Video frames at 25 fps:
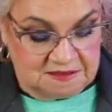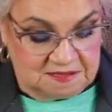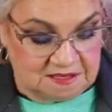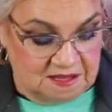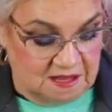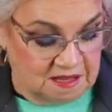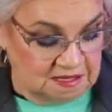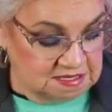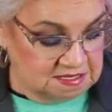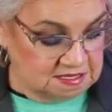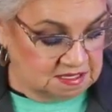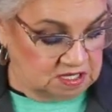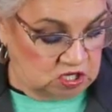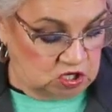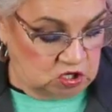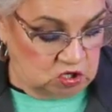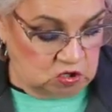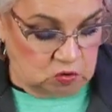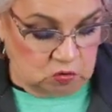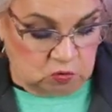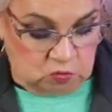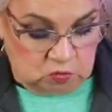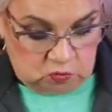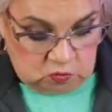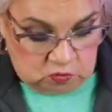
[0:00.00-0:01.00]
That's
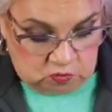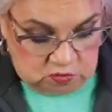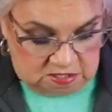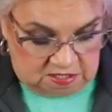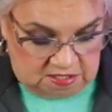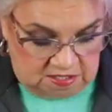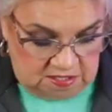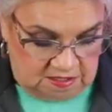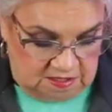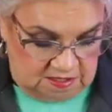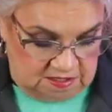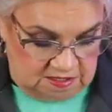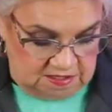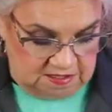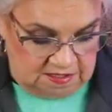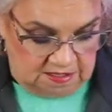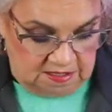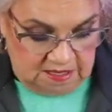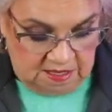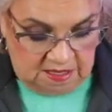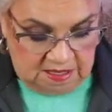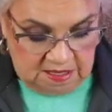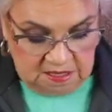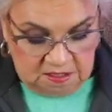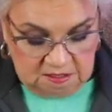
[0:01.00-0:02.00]
cute.
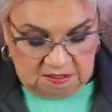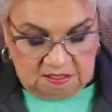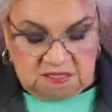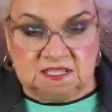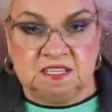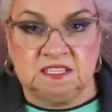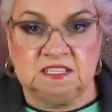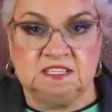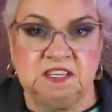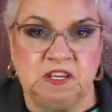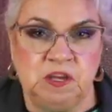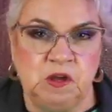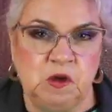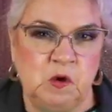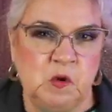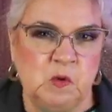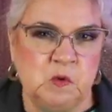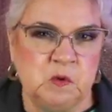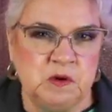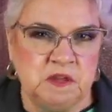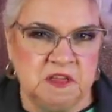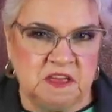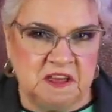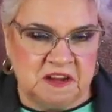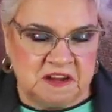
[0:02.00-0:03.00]
Little sense of
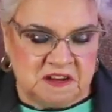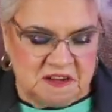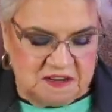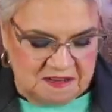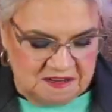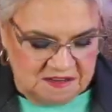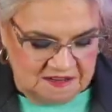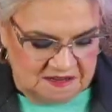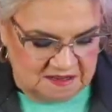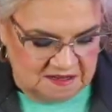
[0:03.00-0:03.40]
humor there.